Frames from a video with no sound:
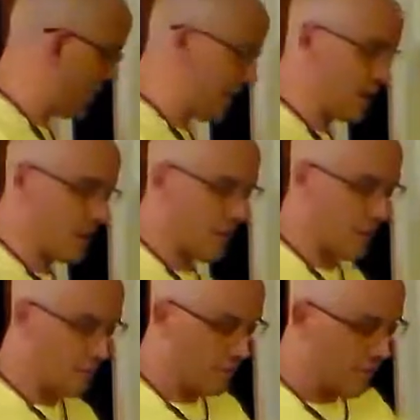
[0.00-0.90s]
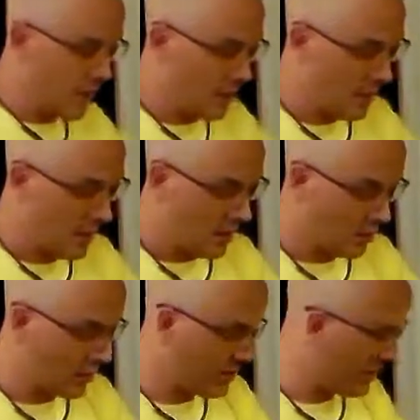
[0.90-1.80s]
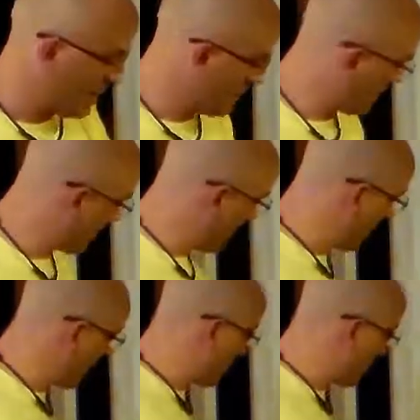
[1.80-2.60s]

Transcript: jazz it up. Going to season this